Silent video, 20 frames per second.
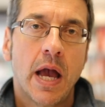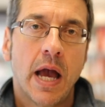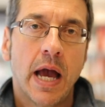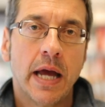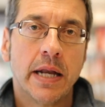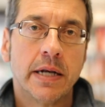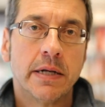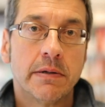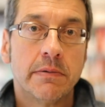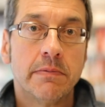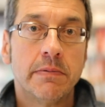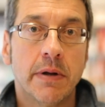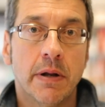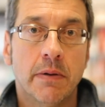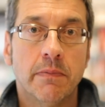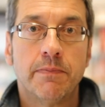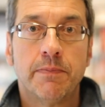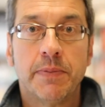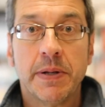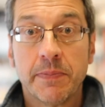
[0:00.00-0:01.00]
And you
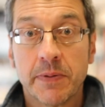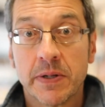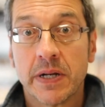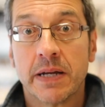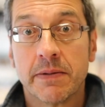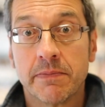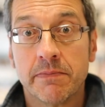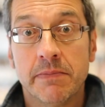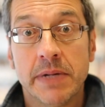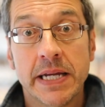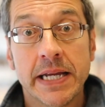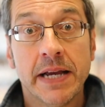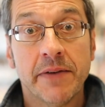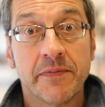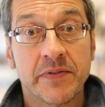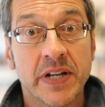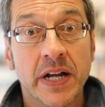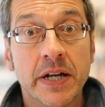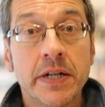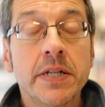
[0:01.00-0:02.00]
know, people like me
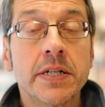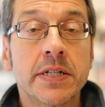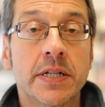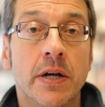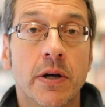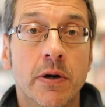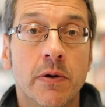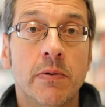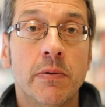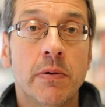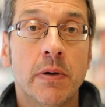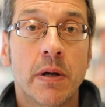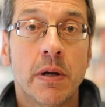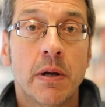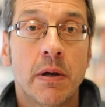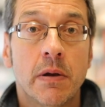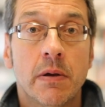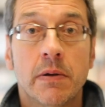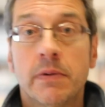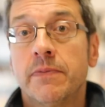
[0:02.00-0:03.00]
have done so
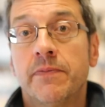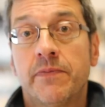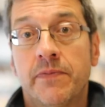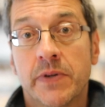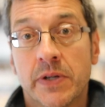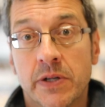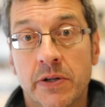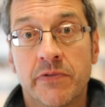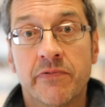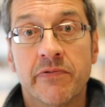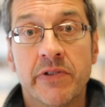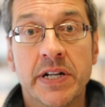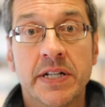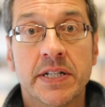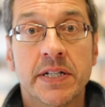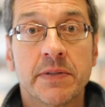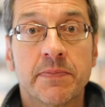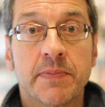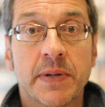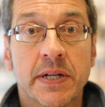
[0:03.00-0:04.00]
for good
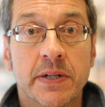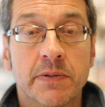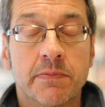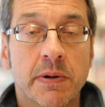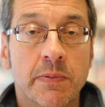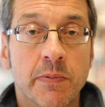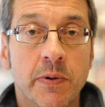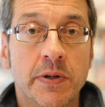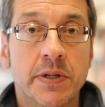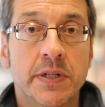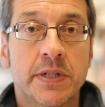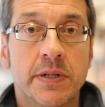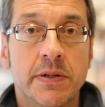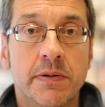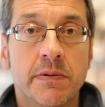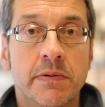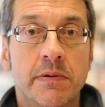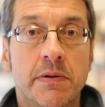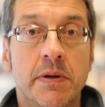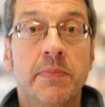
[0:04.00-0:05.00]
reasons, because we want
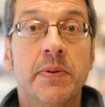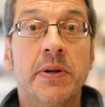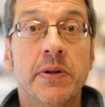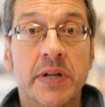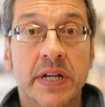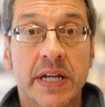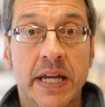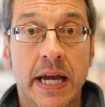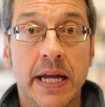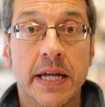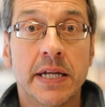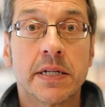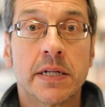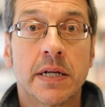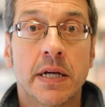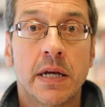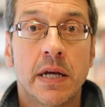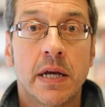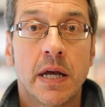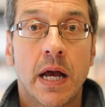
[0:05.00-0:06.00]
to communicate
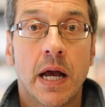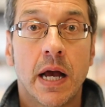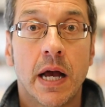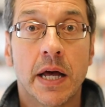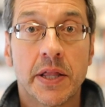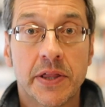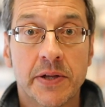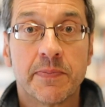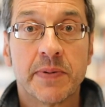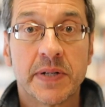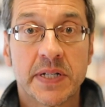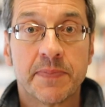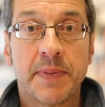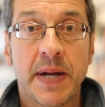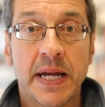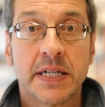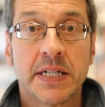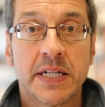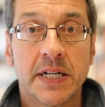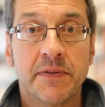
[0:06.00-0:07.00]
other
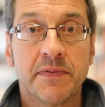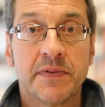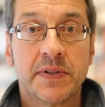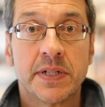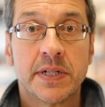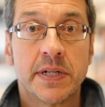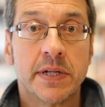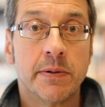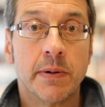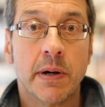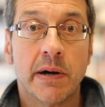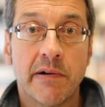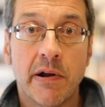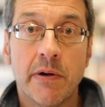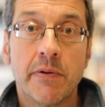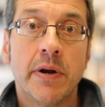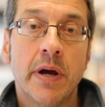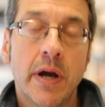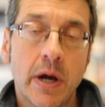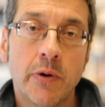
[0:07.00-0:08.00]
perspectives to our
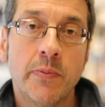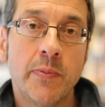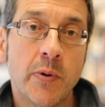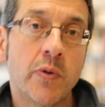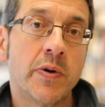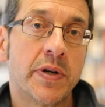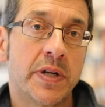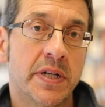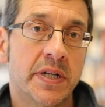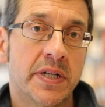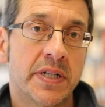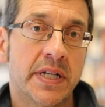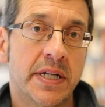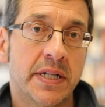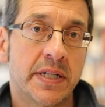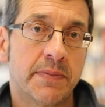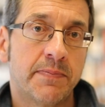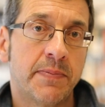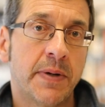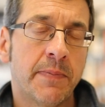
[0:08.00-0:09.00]
own home
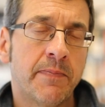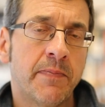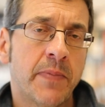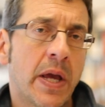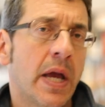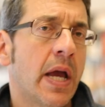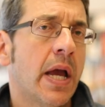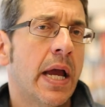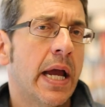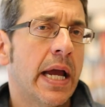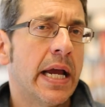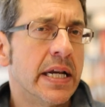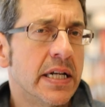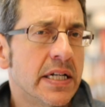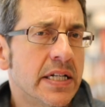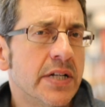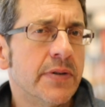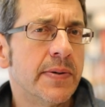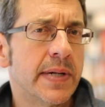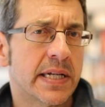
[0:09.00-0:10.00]
audiences. But
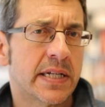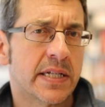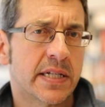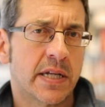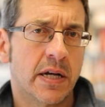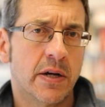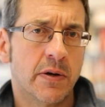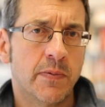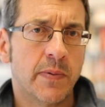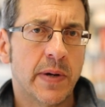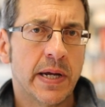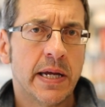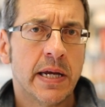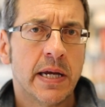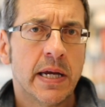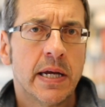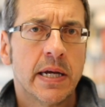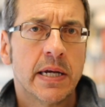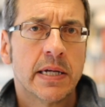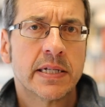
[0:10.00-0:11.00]
in doing so, we
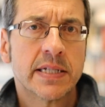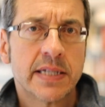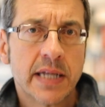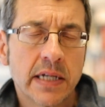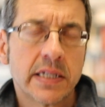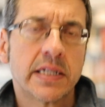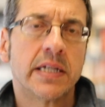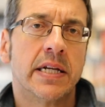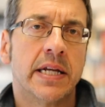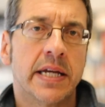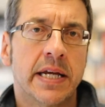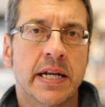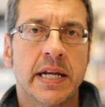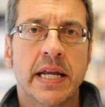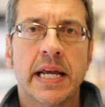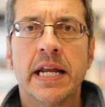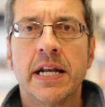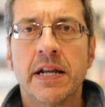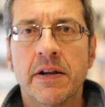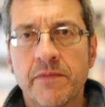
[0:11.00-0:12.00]
subtly
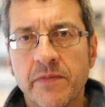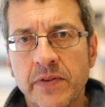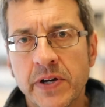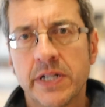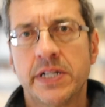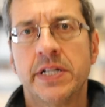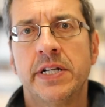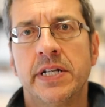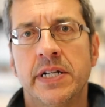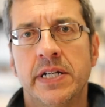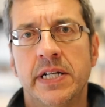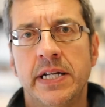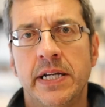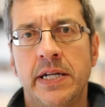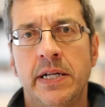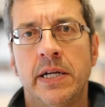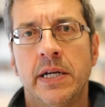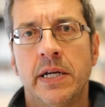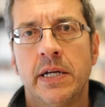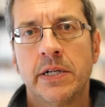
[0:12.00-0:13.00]
and
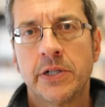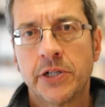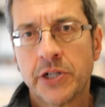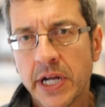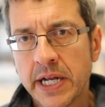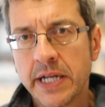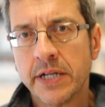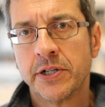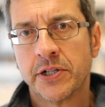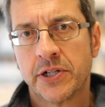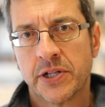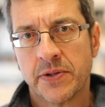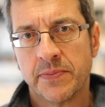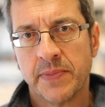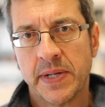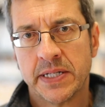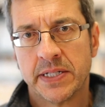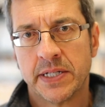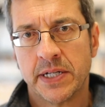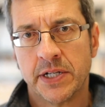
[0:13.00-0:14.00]
inadvertently change the
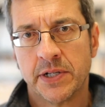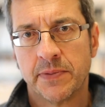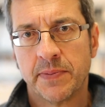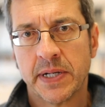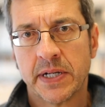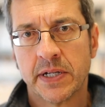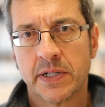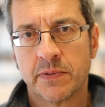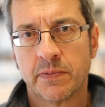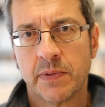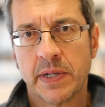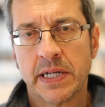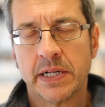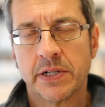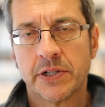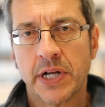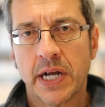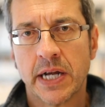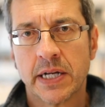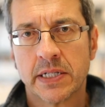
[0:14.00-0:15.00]
message, because we
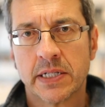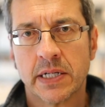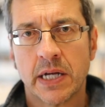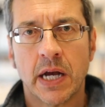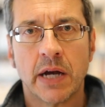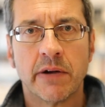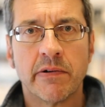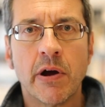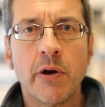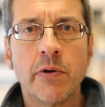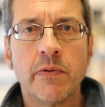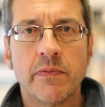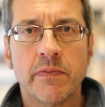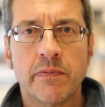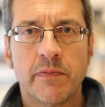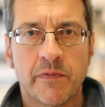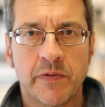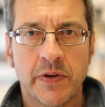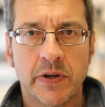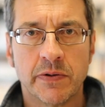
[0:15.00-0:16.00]
inject our
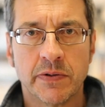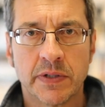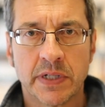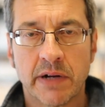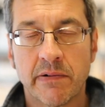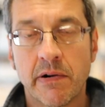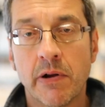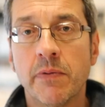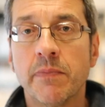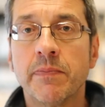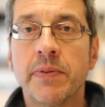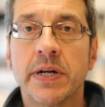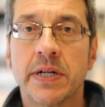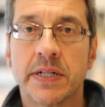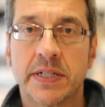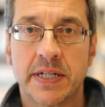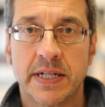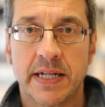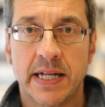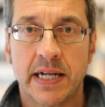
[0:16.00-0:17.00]
own views, our own
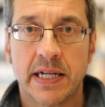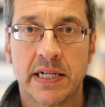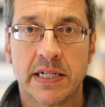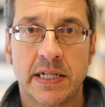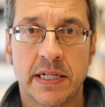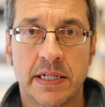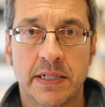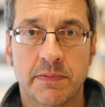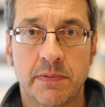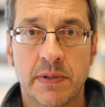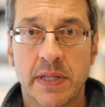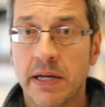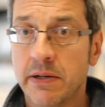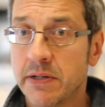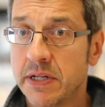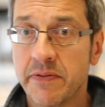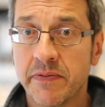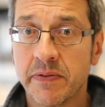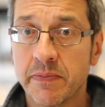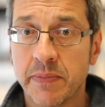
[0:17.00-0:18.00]
personalities,
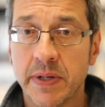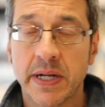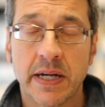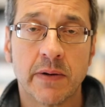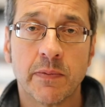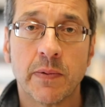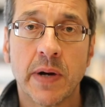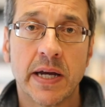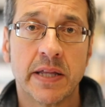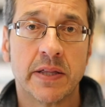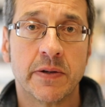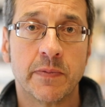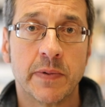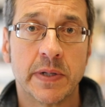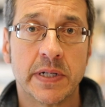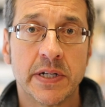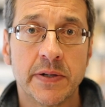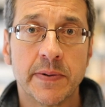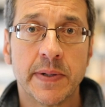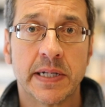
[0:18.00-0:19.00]
without even being aware that
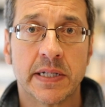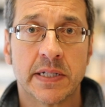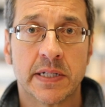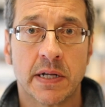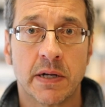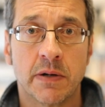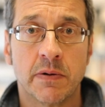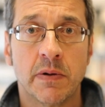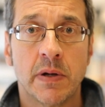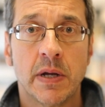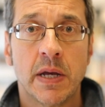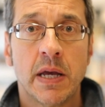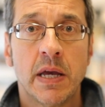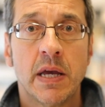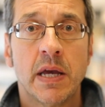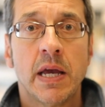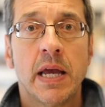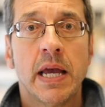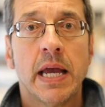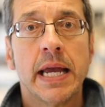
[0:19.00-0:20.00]
we're doing so,
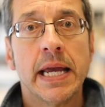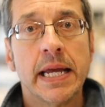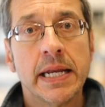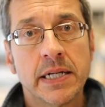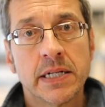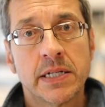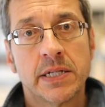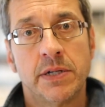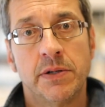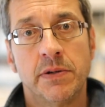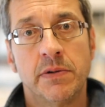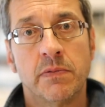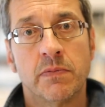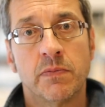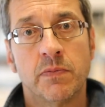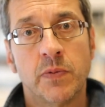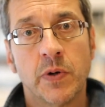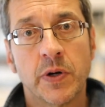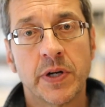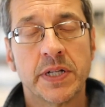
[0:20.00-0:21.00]
into
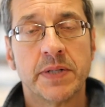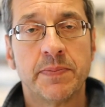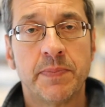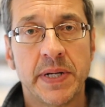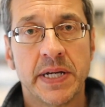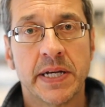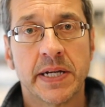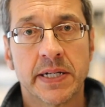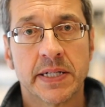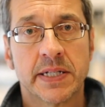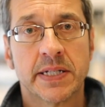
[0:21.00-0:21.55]
what is being